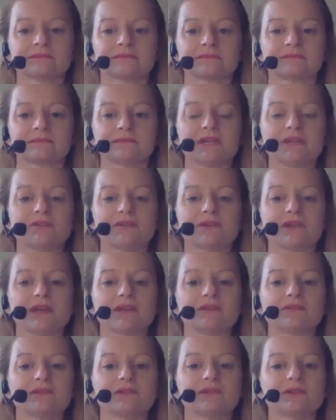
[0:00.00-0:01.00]
being
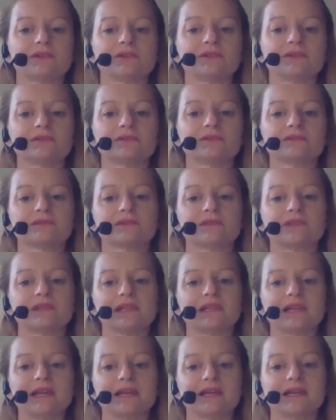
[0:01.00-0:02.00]
grateful for the
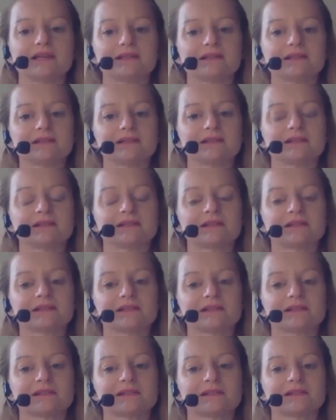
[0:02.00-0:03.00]
legs
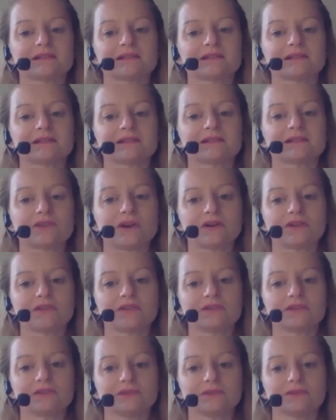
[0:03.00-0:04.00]

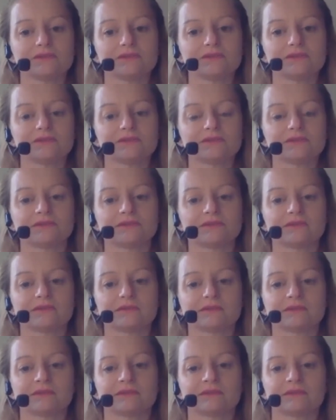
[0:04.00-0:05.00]
strong under you,
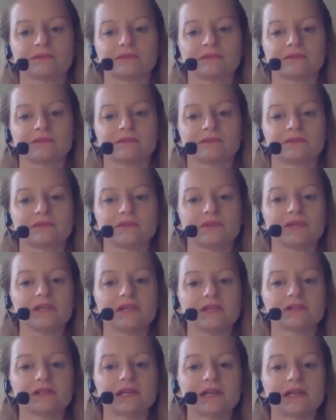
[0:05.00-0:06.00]
your
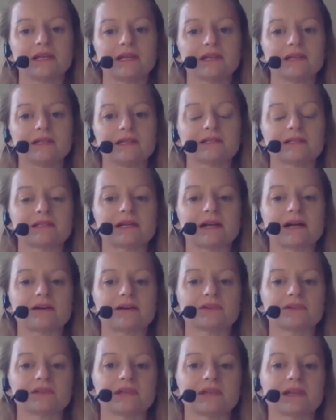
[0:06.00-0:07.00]
inner legs and
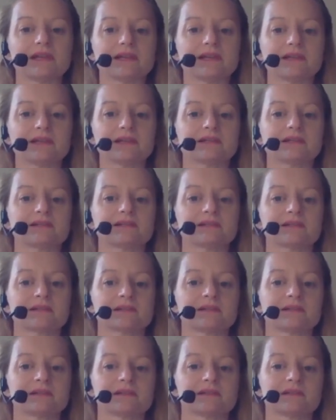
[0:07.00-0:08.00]
outer legs,
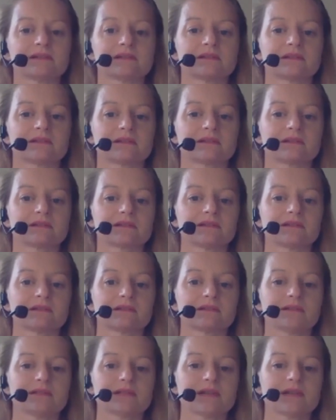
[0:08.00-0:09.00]
your
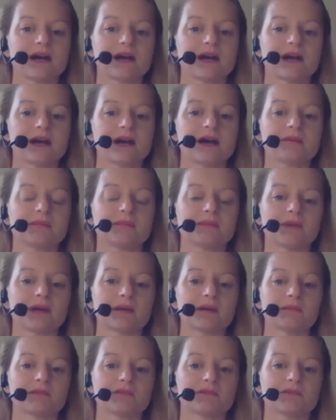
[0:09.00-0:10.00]
top and
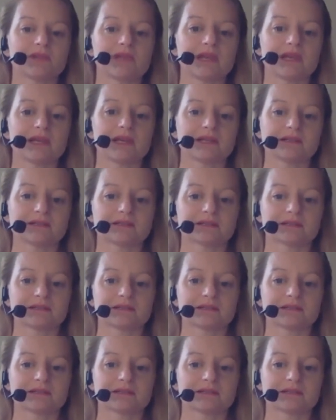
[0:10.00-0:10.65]
bottom of your legs.